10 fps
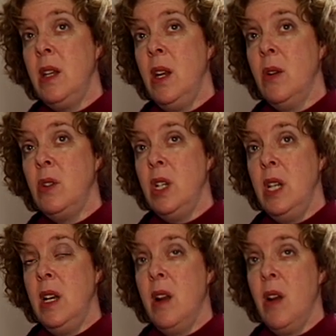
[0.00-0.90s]
You know, do you
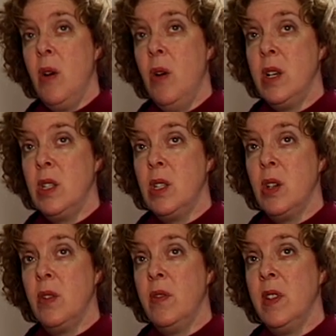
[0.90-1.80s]
need it on a hard
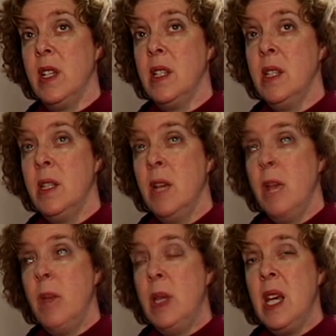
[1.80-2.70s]
surface?
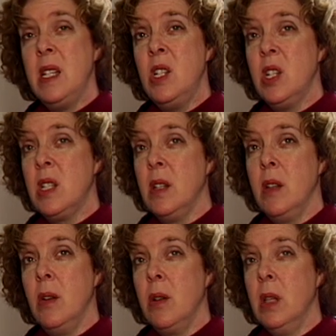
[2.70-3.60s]
But that's just a
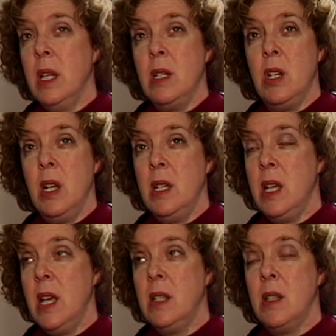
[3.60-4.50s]
little glitch, and it
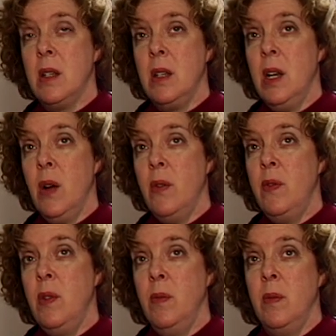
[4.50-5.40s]
takes, you know,
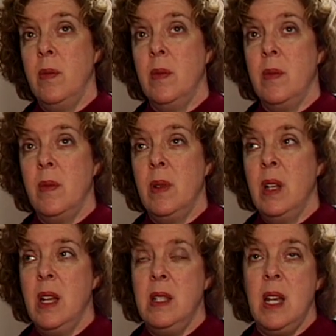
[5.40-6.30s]

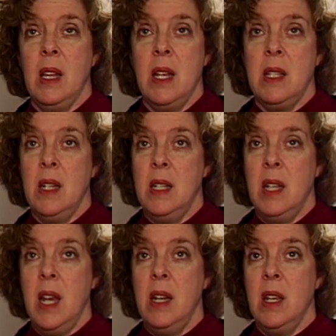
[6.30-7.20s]
less than a
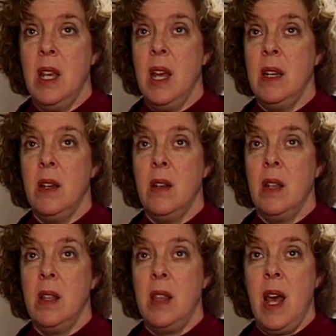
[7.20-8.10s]
day to get
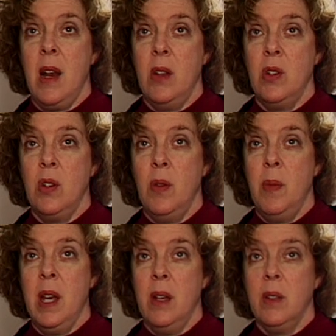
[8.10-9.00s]
that under your
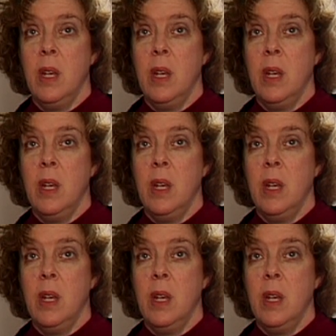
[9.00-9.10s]
belt.